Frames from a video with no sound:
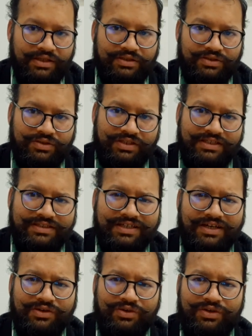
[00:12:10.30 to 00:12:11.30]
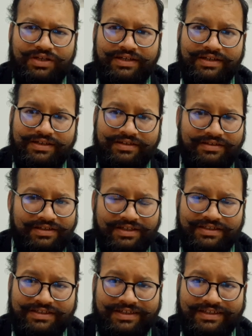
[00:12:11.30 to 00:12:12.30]
So things are good here. There
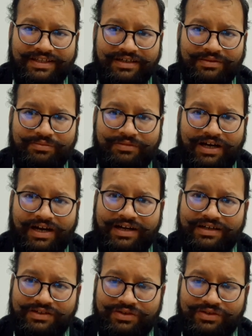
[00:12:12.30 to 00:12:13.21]
is nothing bad.